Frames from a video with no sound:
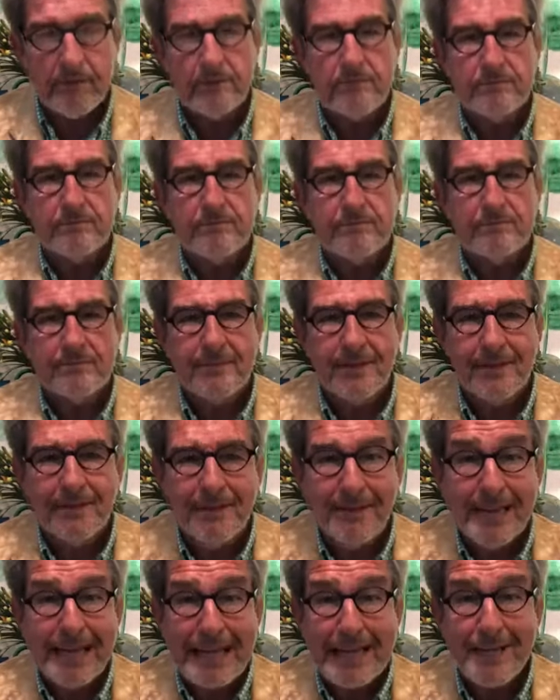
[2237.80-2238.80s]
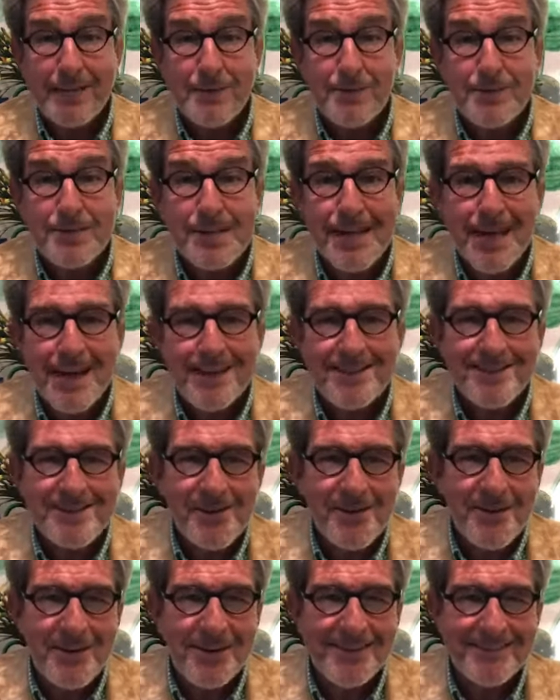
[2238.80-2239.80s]
Oh, includes care,
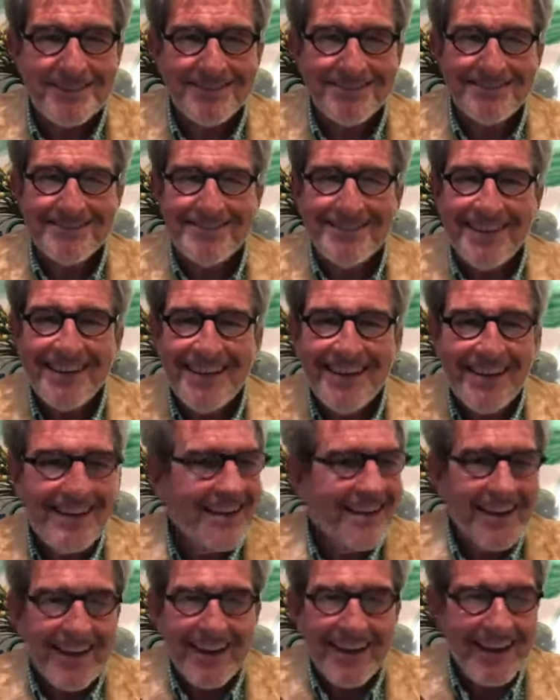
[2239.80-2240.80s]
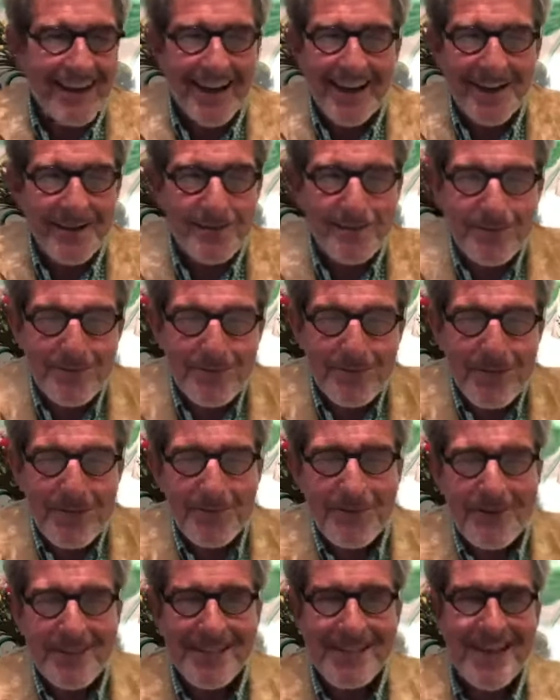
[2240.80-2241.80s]
sorry. I'll
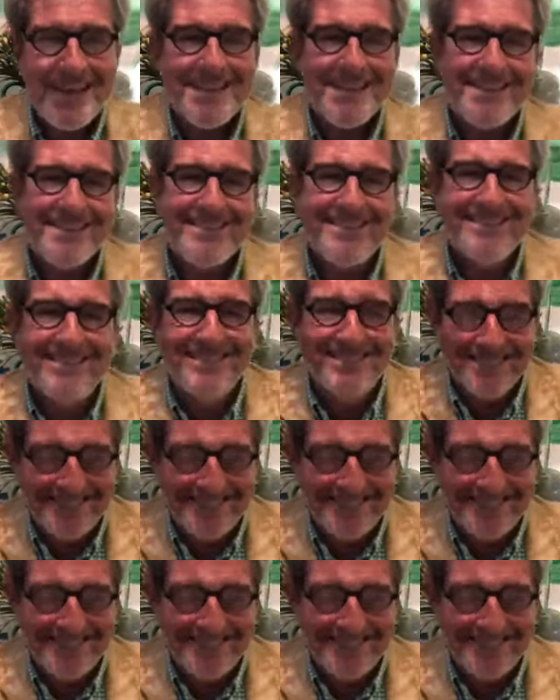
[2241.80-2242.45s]
reread that.